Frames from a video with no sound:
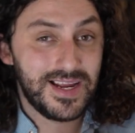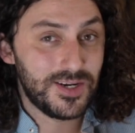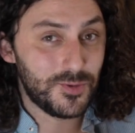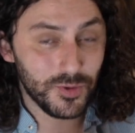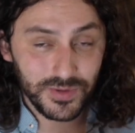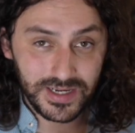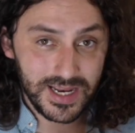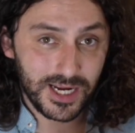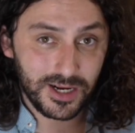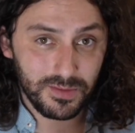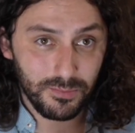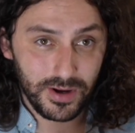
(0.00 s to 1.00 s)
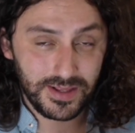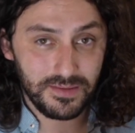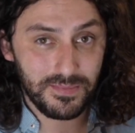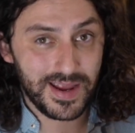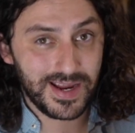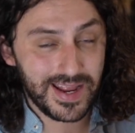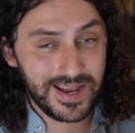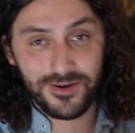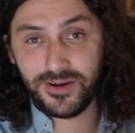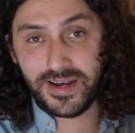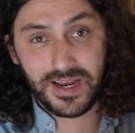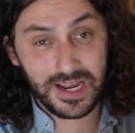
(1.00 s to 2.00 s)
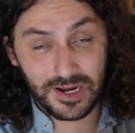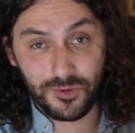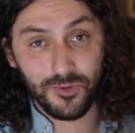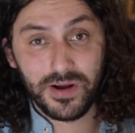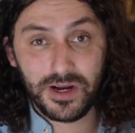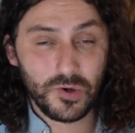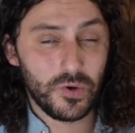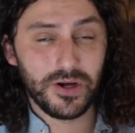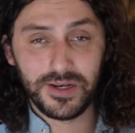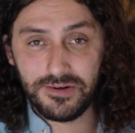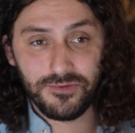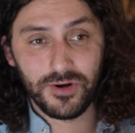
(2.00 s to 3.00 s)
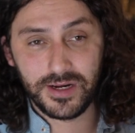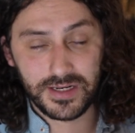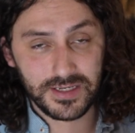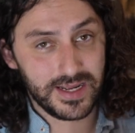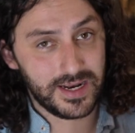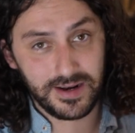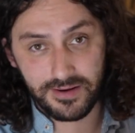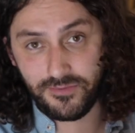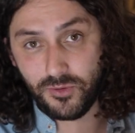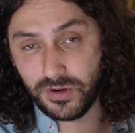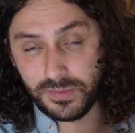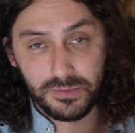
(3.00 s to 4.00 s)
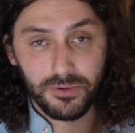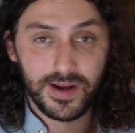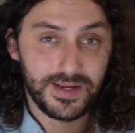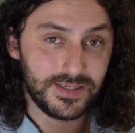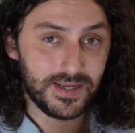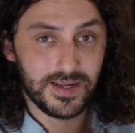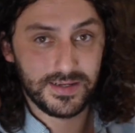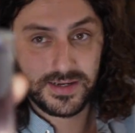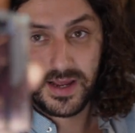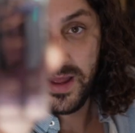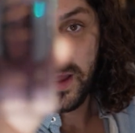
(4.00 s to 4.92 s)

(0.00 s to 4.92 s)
it's really not going to break the bank, and you're getting a great quality fragrance at an affordable price, guys.